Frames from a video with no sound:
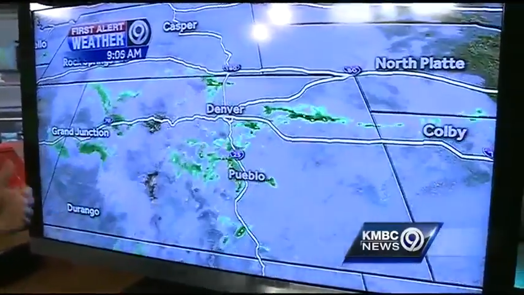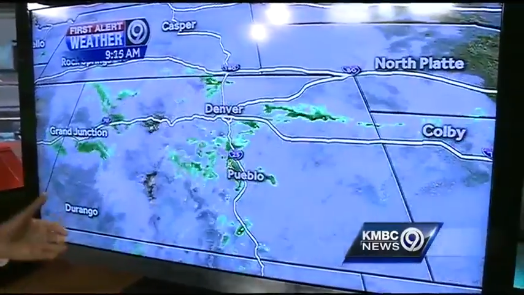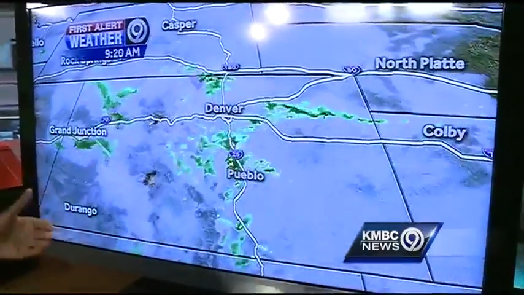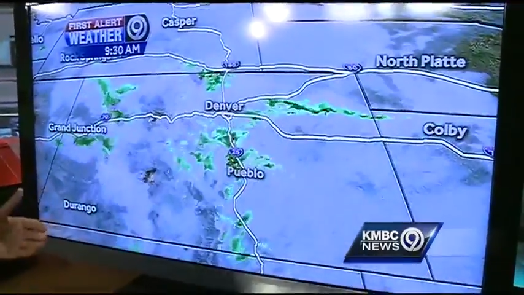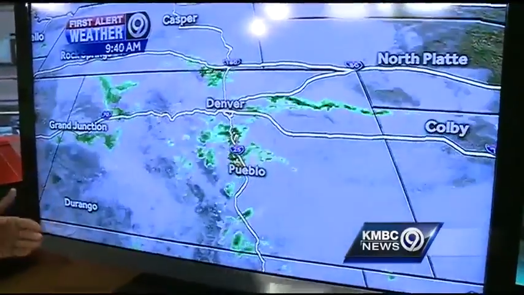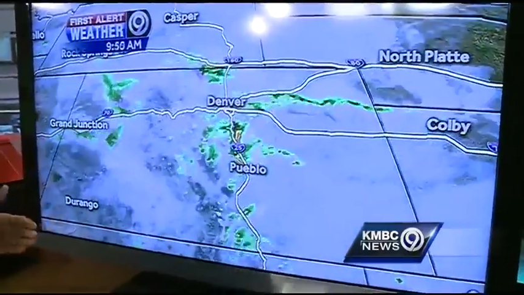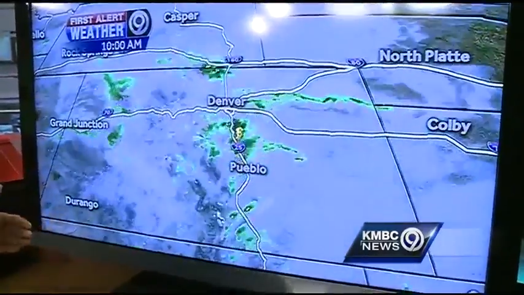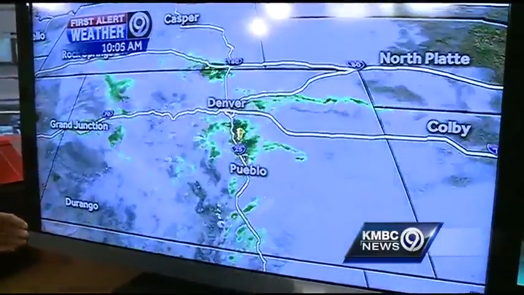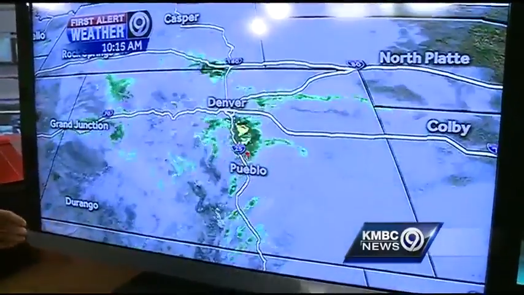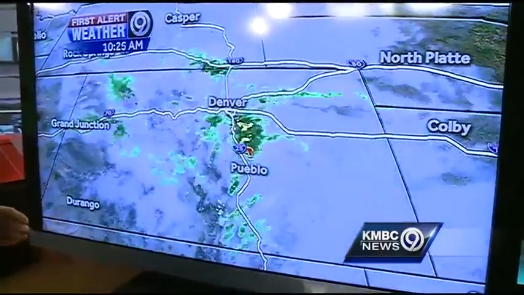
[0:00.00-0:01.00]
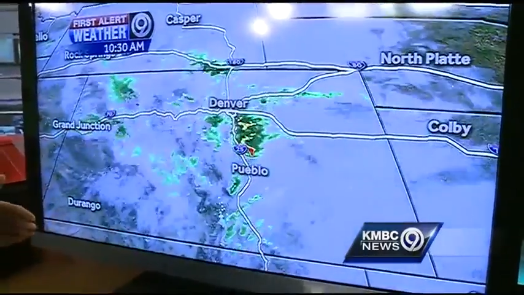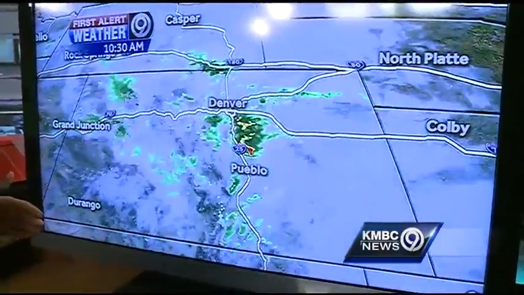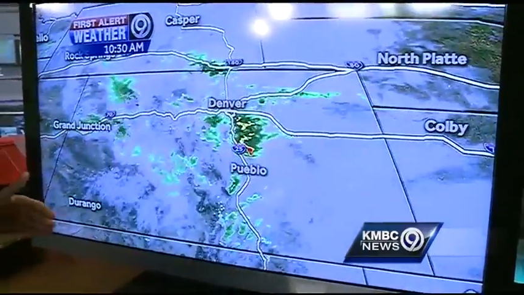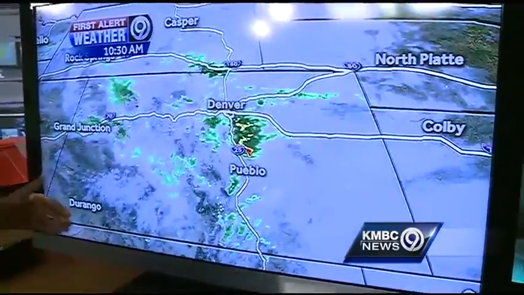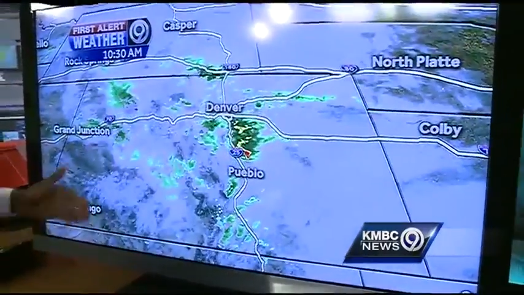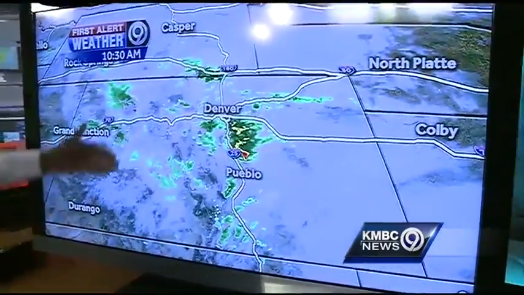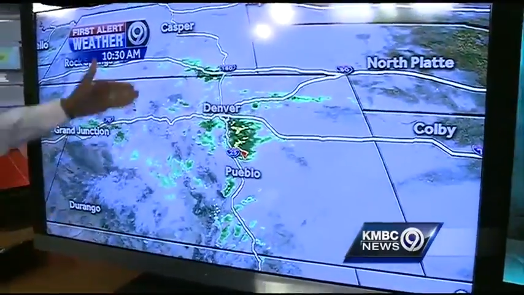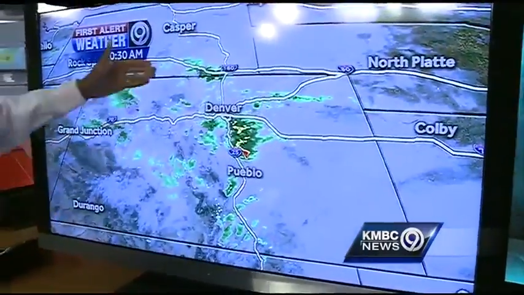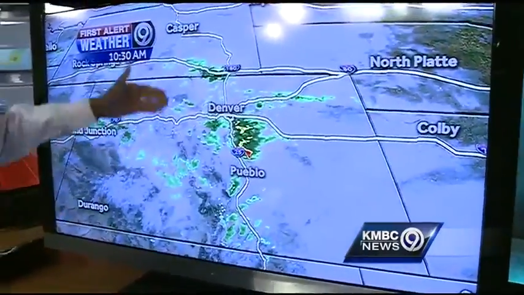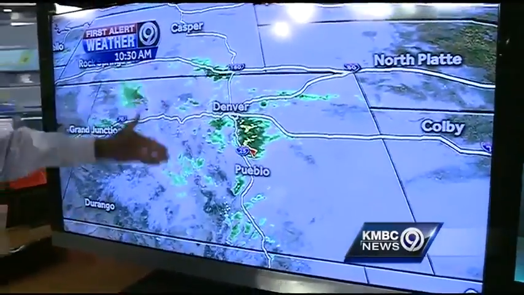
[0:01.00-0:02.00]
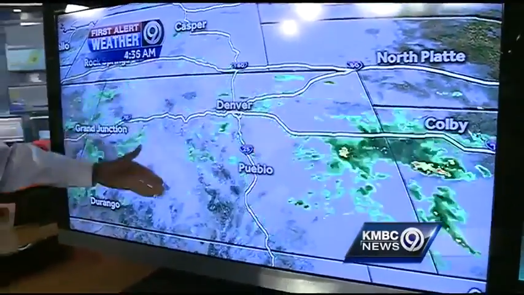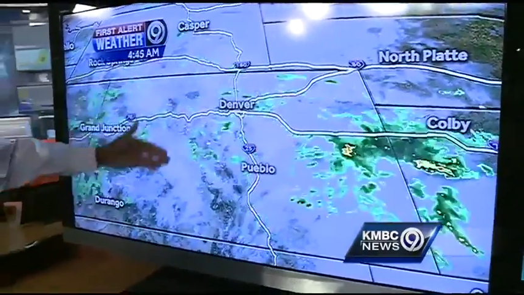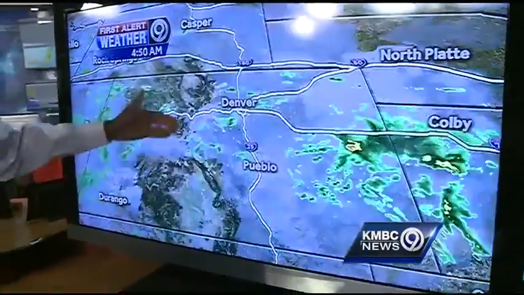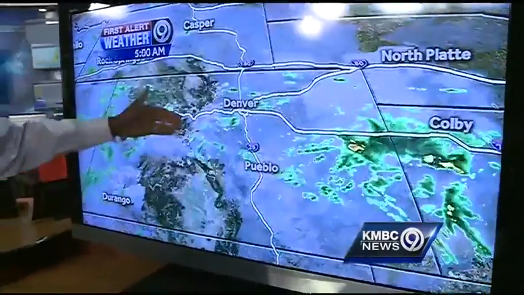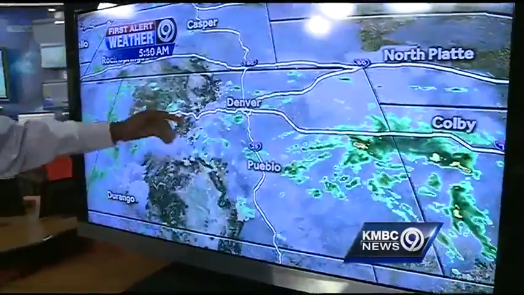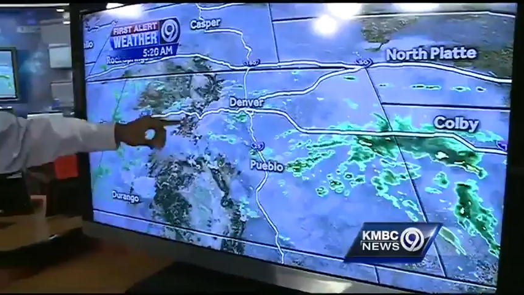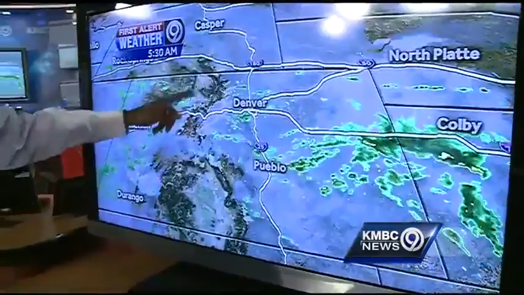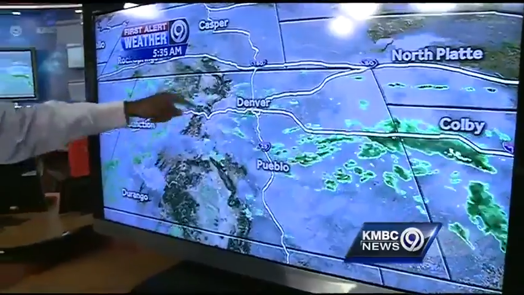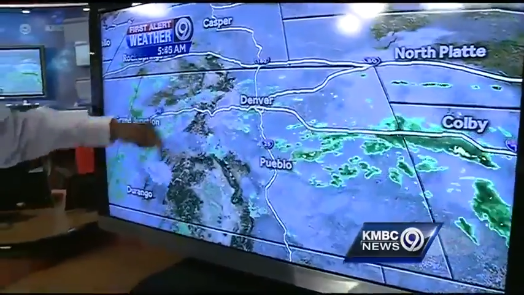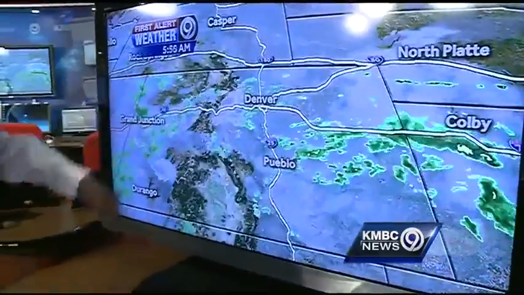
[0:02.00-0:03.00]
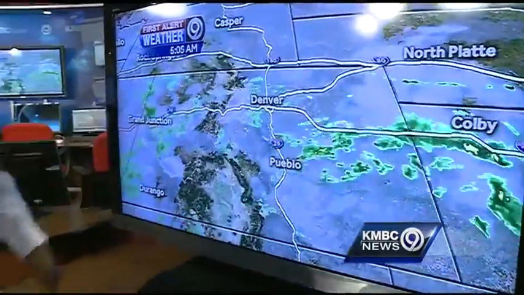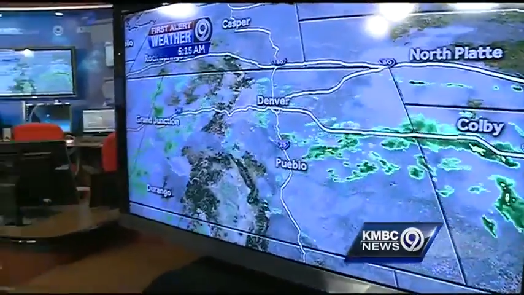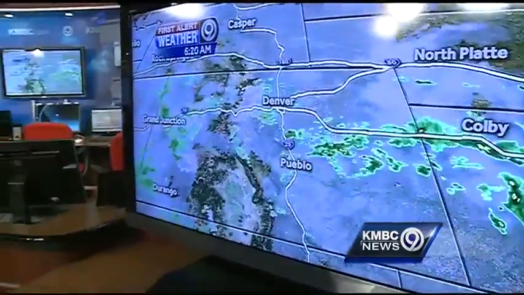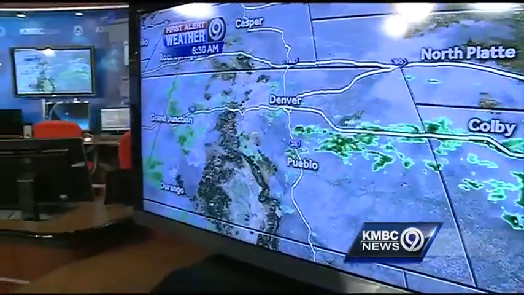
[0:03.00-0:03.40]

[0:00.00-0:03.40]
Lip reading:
(no speaker visible)